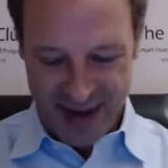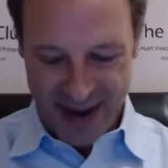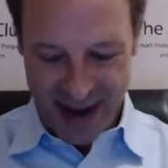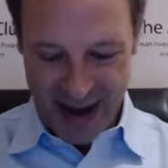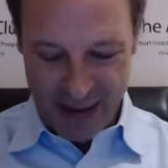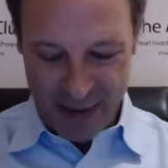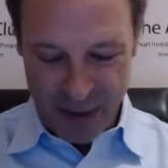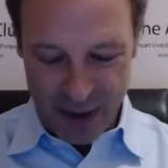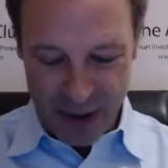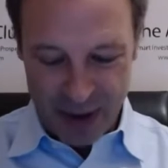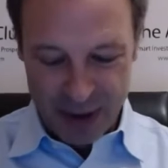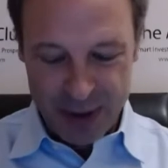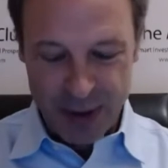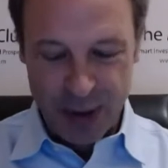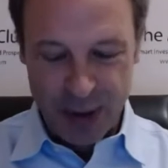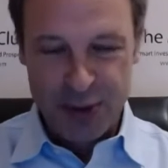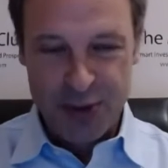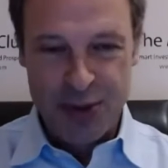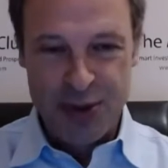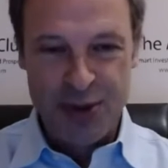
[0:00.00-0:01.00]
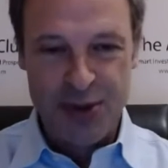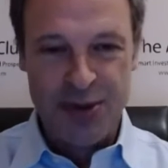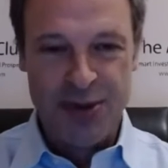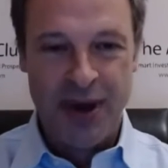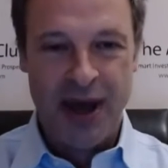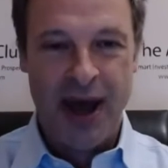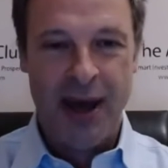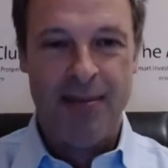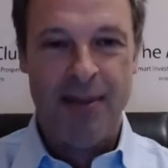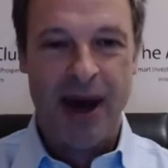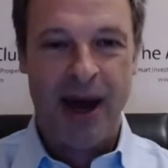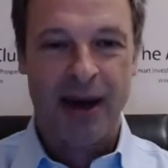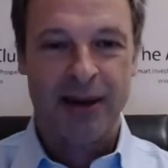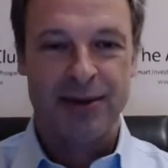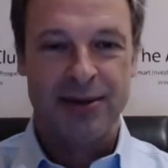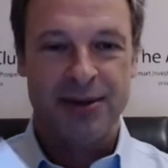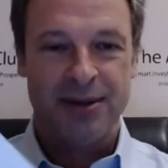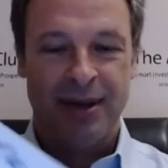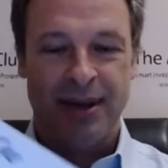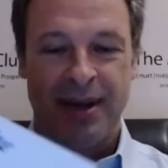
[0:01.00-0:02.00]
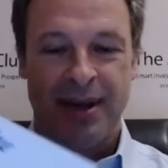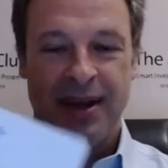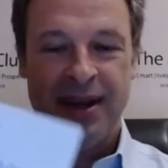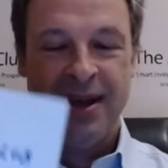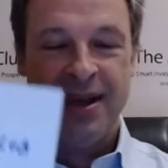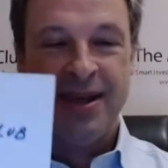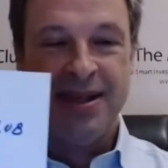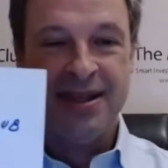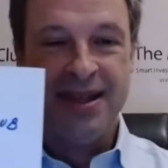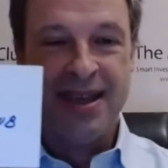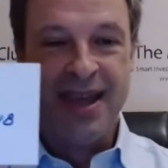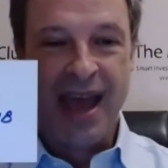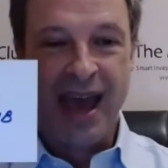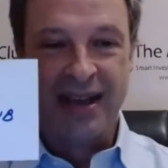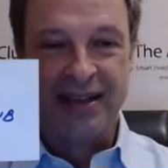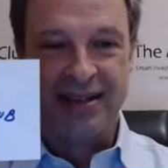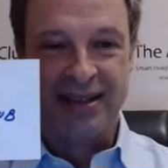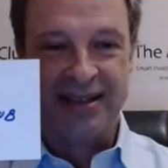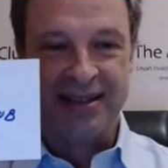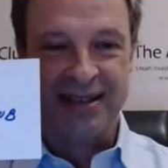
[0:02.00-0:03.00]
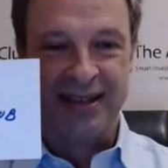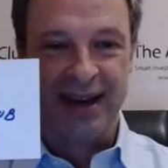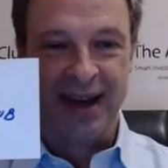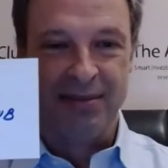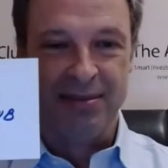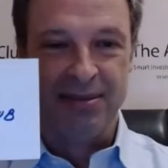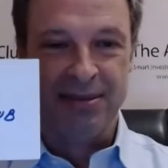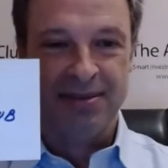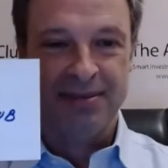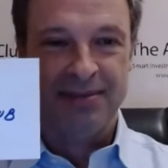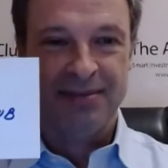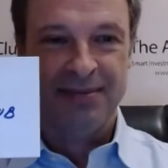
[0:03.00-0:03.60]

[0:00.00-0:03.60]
I'm going to talk to you about the Access Club.